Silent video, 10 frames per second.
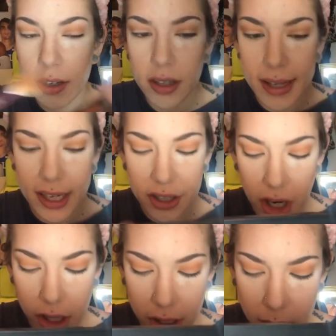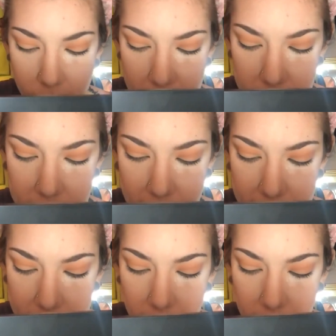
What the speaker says: It's just like a darker brown, slightly